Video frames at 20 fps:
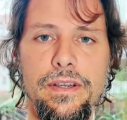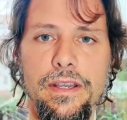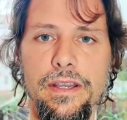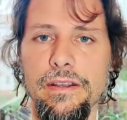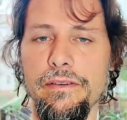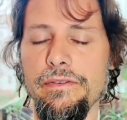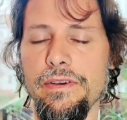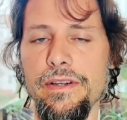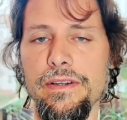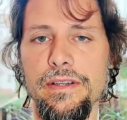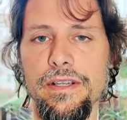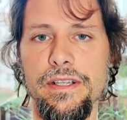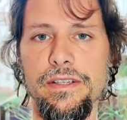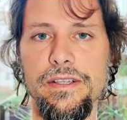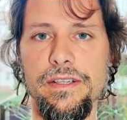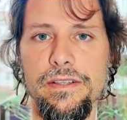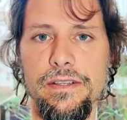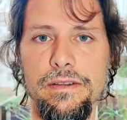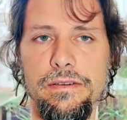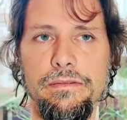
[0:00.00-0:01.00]

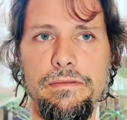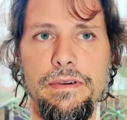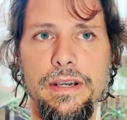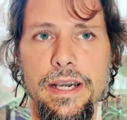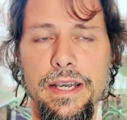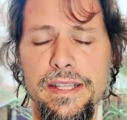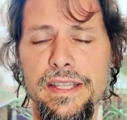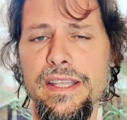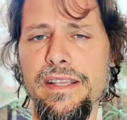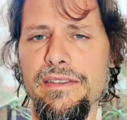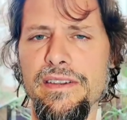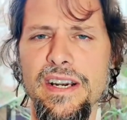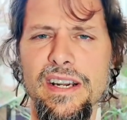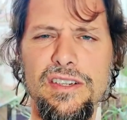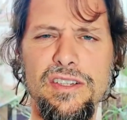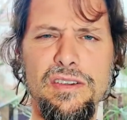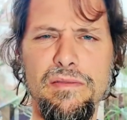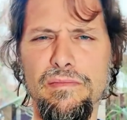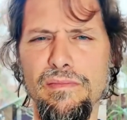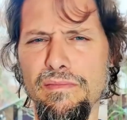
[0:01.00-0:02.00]
I think there
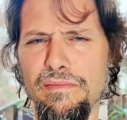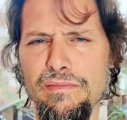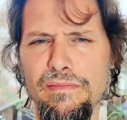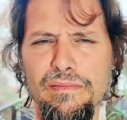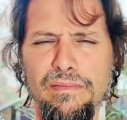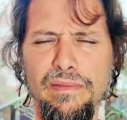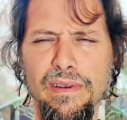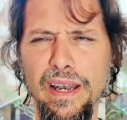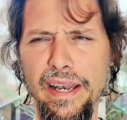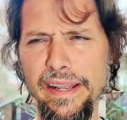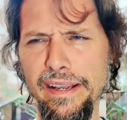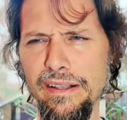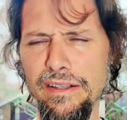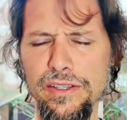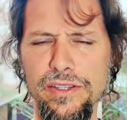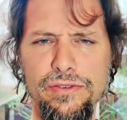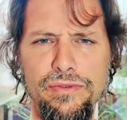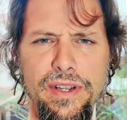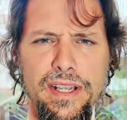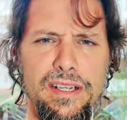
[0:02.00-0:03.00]
are some
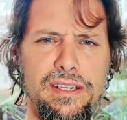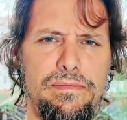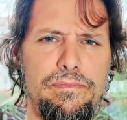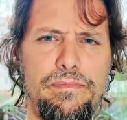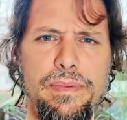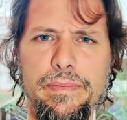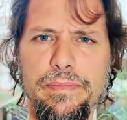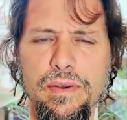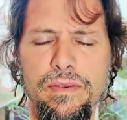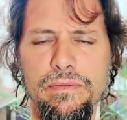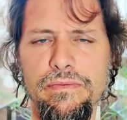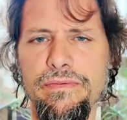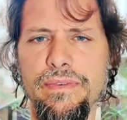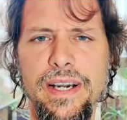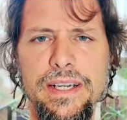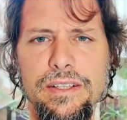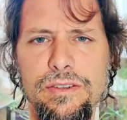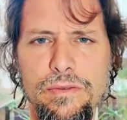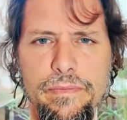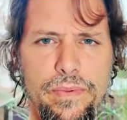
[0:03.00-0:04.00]
legal tricks people
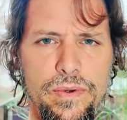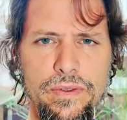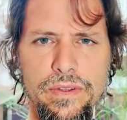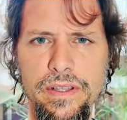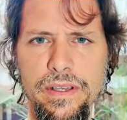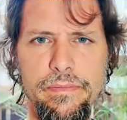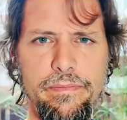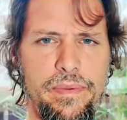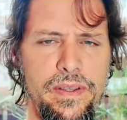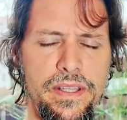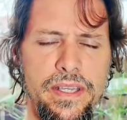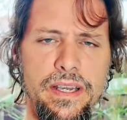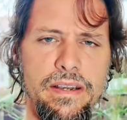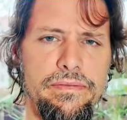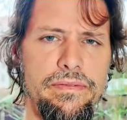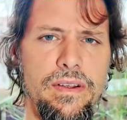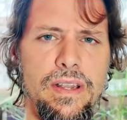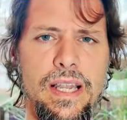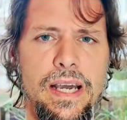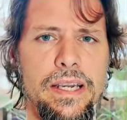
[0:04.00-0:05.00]
find to put the
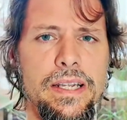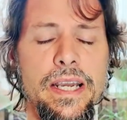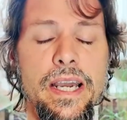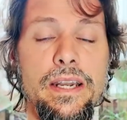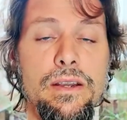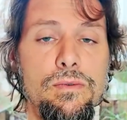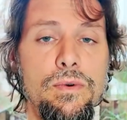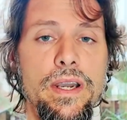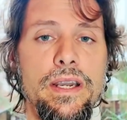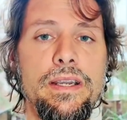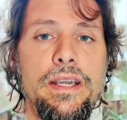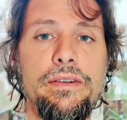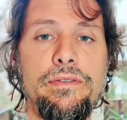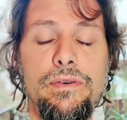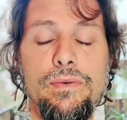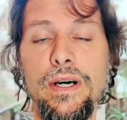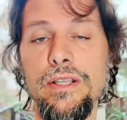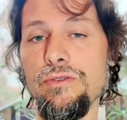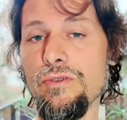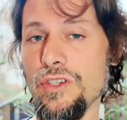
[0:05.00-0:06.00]
PDF online. Anyway, if
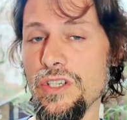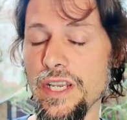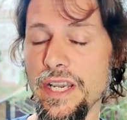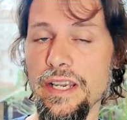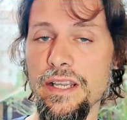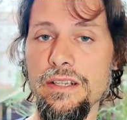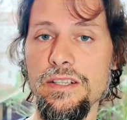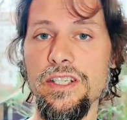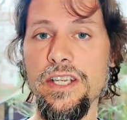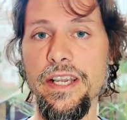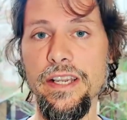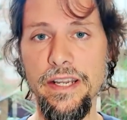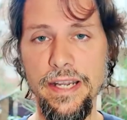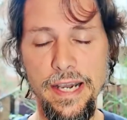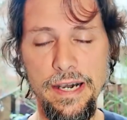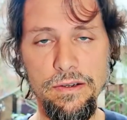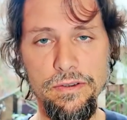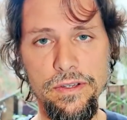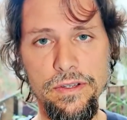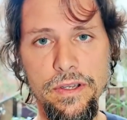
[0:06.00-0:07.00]
you want to check it
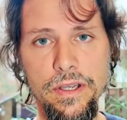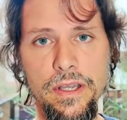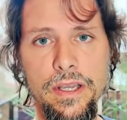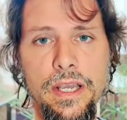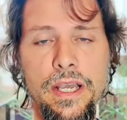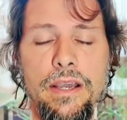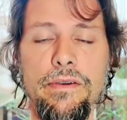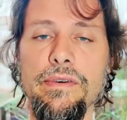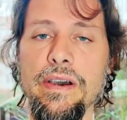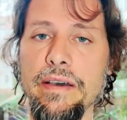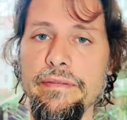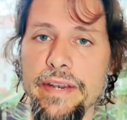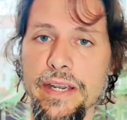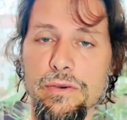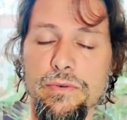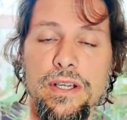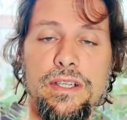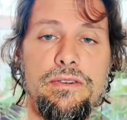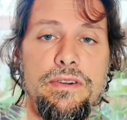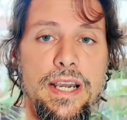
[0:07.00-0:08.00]
out. If you have any
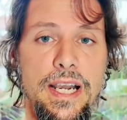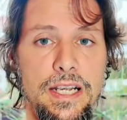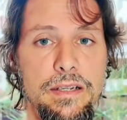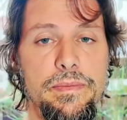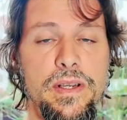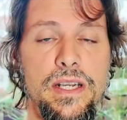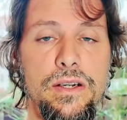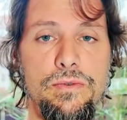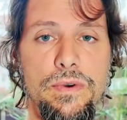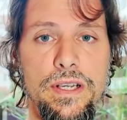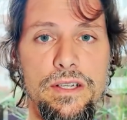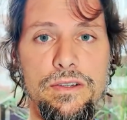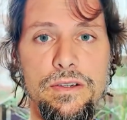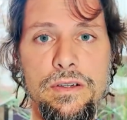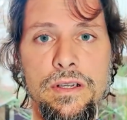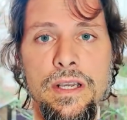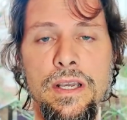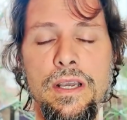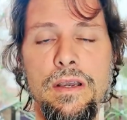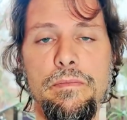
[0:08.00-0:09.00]
question, ask me any
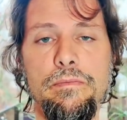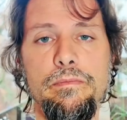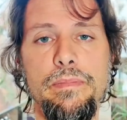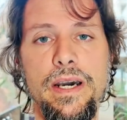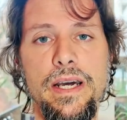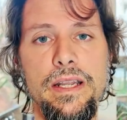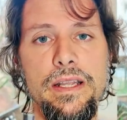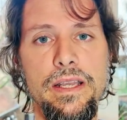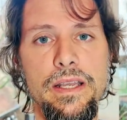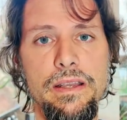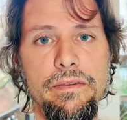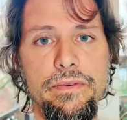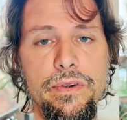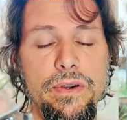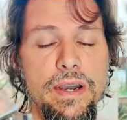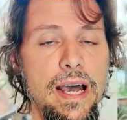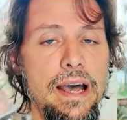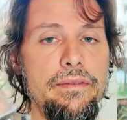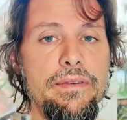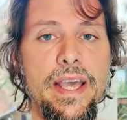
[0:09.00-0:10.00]
question. But if
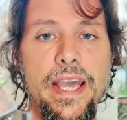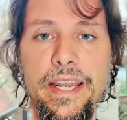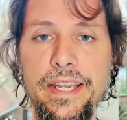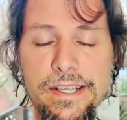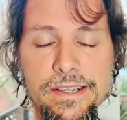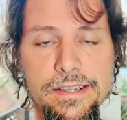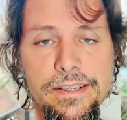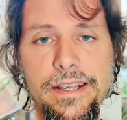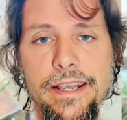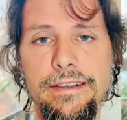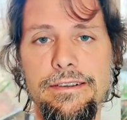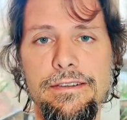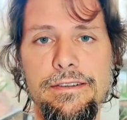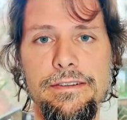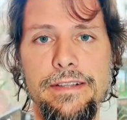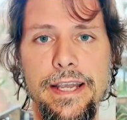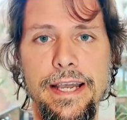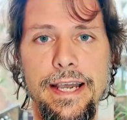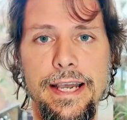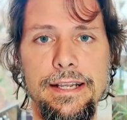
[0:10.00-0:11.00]
you have any
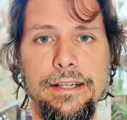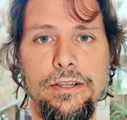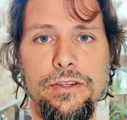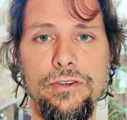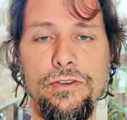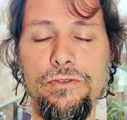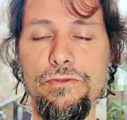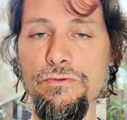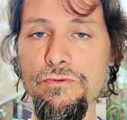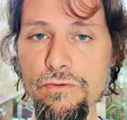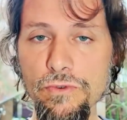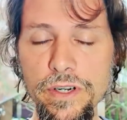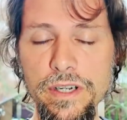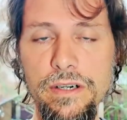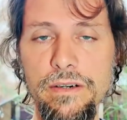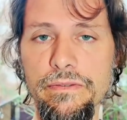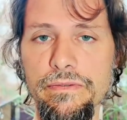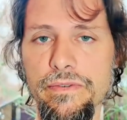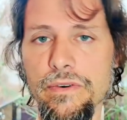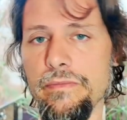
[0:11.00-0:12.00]
sense that you're
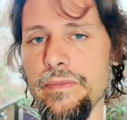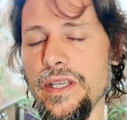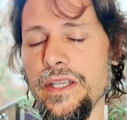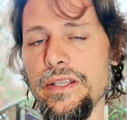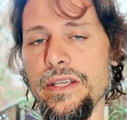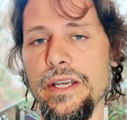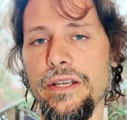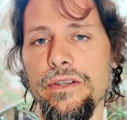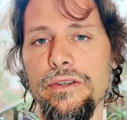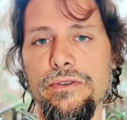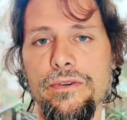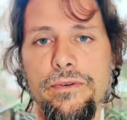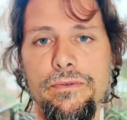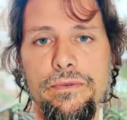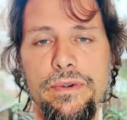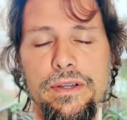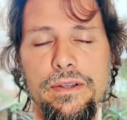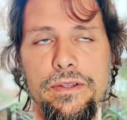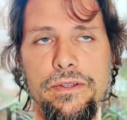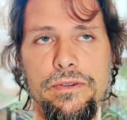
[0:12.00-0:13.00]
real for meditation, you're
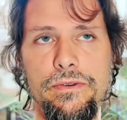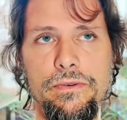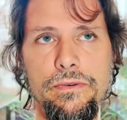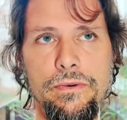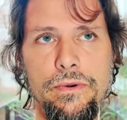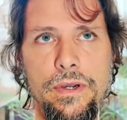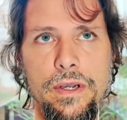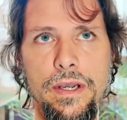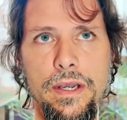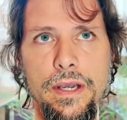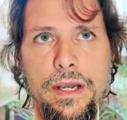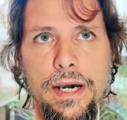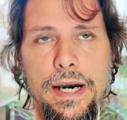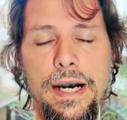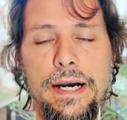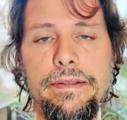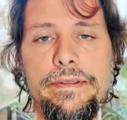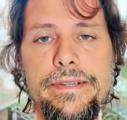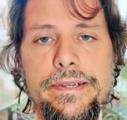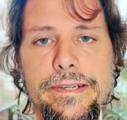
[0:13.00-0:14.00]
real to
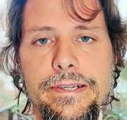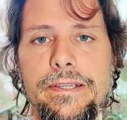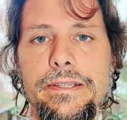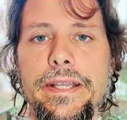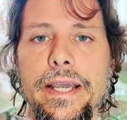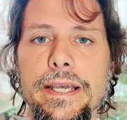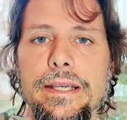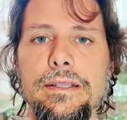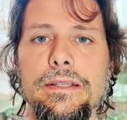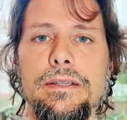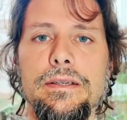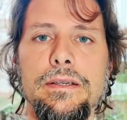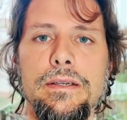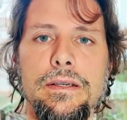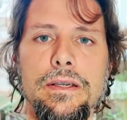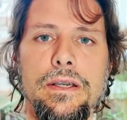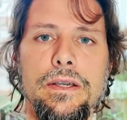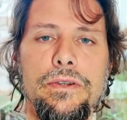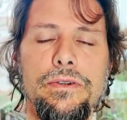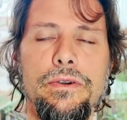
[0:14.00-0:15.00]
understand,
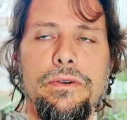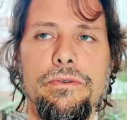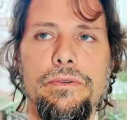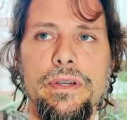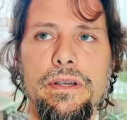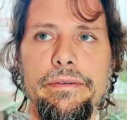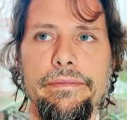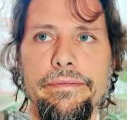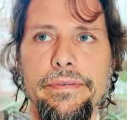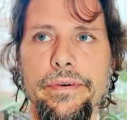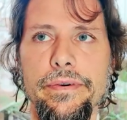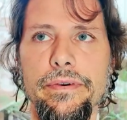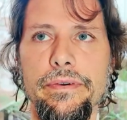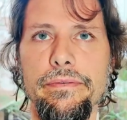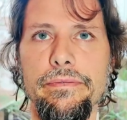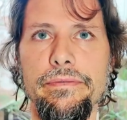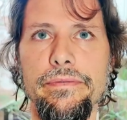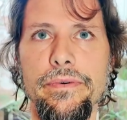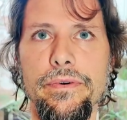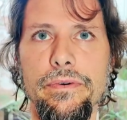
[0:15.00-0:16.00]
you're real
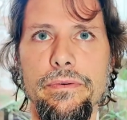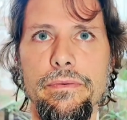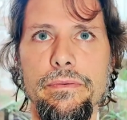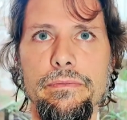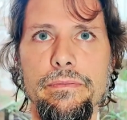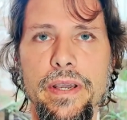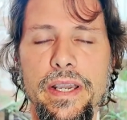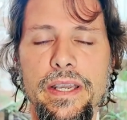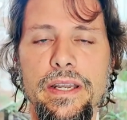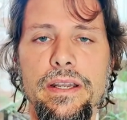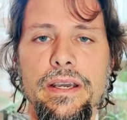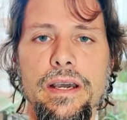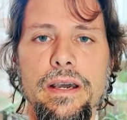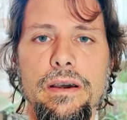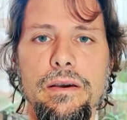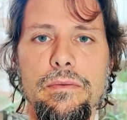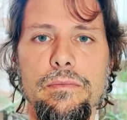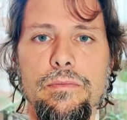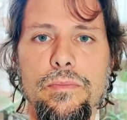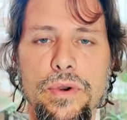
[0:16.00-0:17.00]
for making
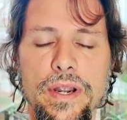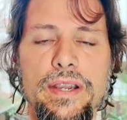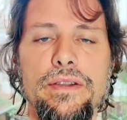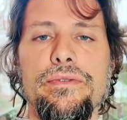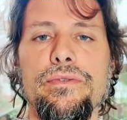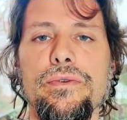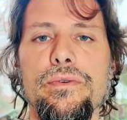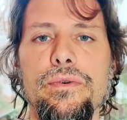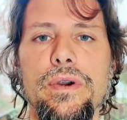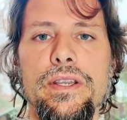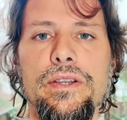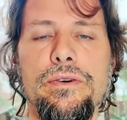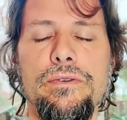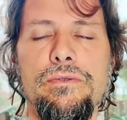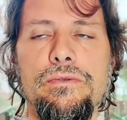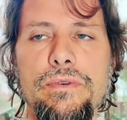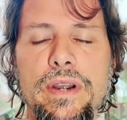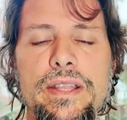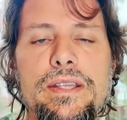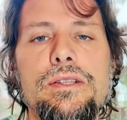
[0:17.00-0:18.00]
a breakthrough, and you're
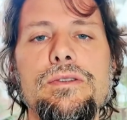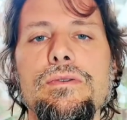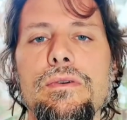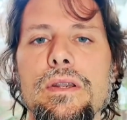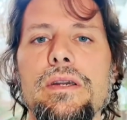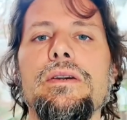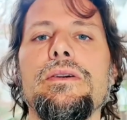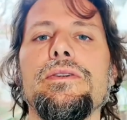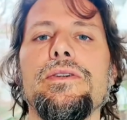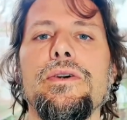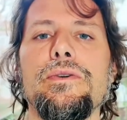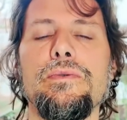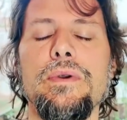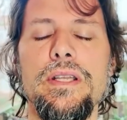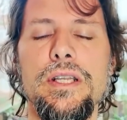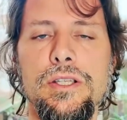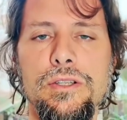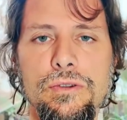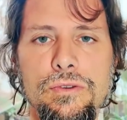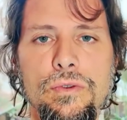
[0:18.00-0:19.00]
ready to learn, you're
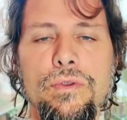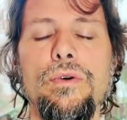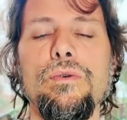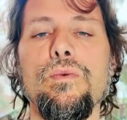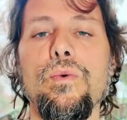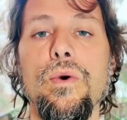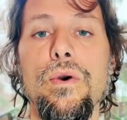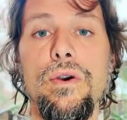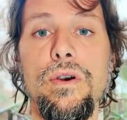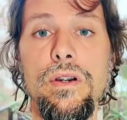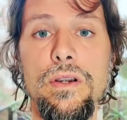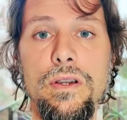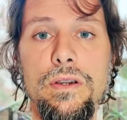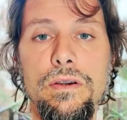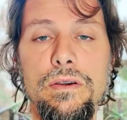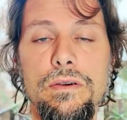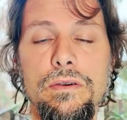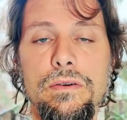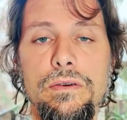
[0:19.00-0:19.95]
ready to do the work,